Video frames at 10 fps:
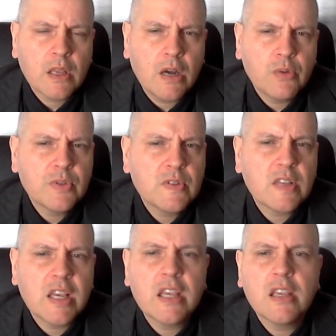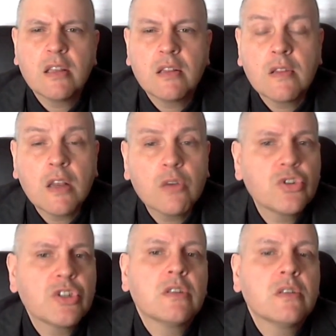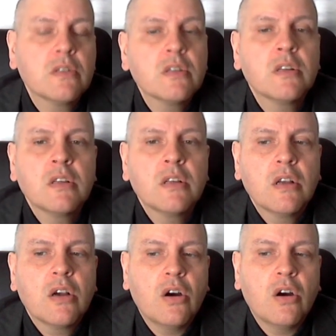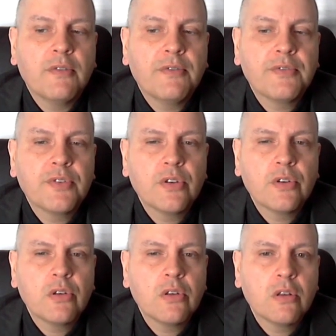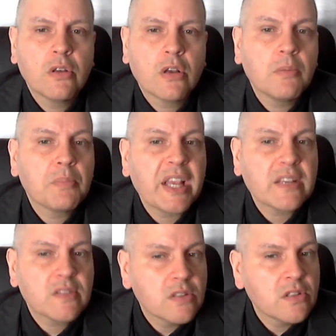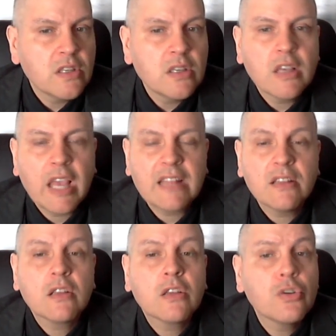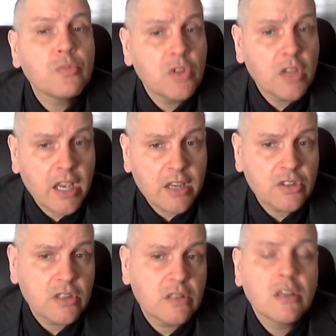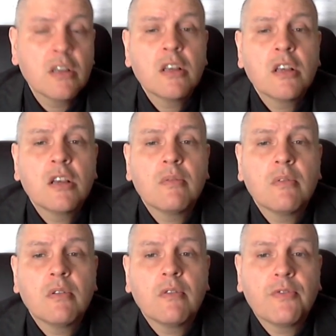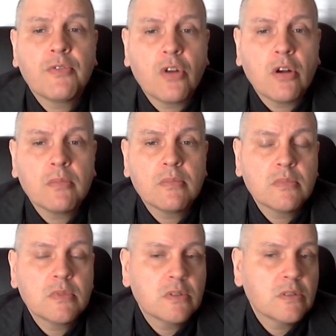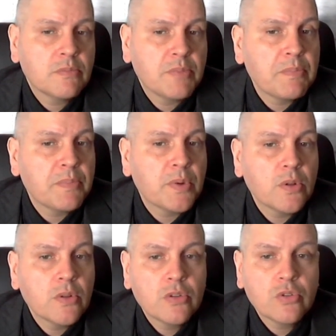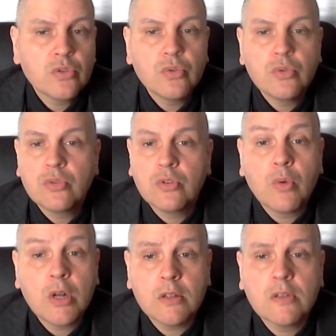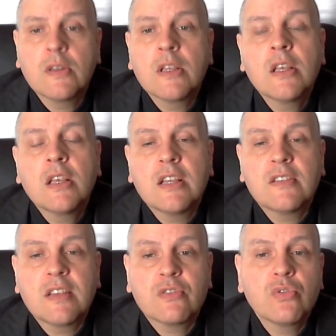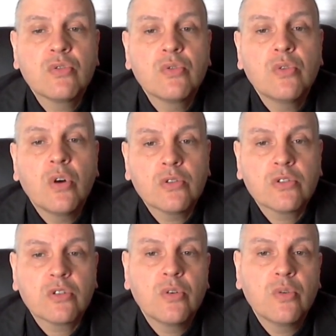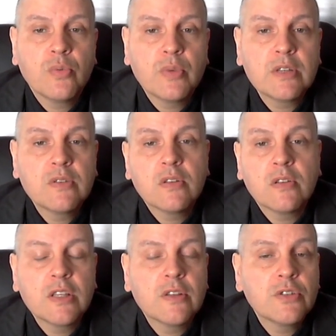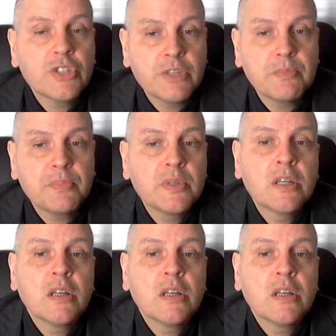I would say notion of complexity and communication from people to the world. It has to do also with leadership.